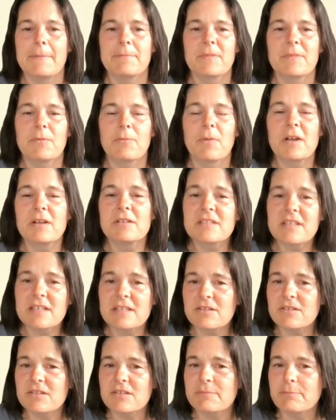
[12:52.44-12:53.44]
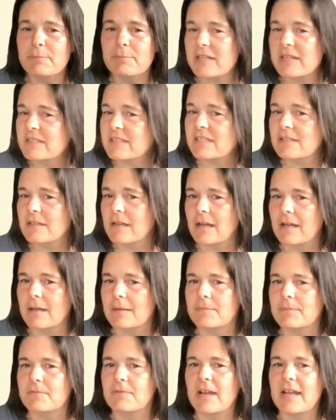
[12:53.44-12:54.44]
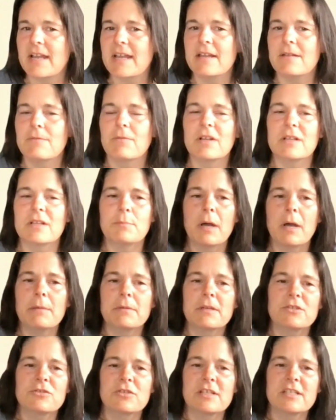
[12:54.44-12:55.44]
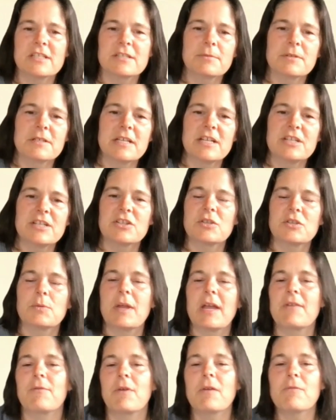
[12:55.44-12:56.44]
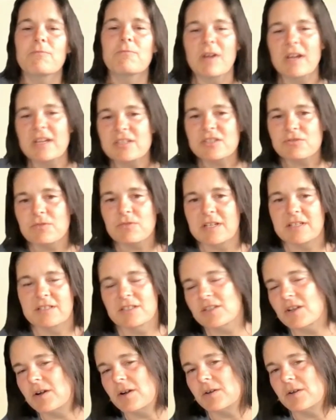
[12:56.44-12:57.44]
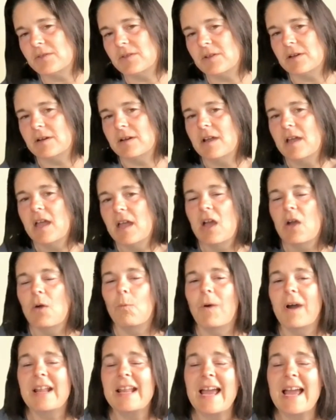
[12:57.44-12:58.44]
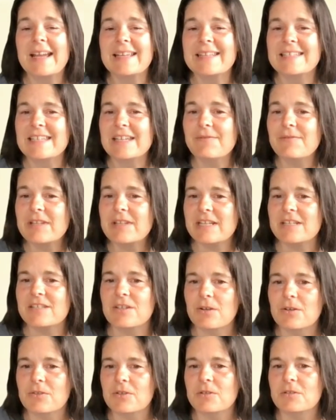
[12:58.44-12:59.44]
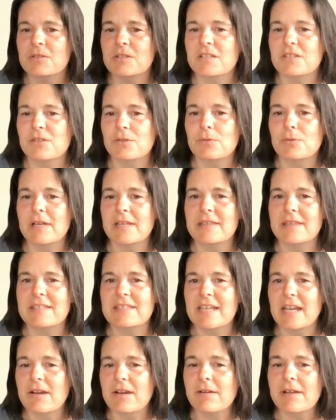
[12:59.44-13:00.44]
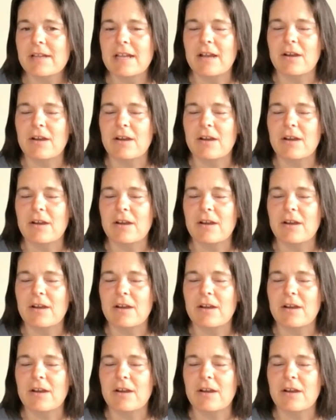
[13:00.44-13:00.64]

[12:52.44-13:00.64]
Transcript: Where's the nearest bus stop, right? What public transportation do we have? What restaurants are there? What activities are there to do in this area?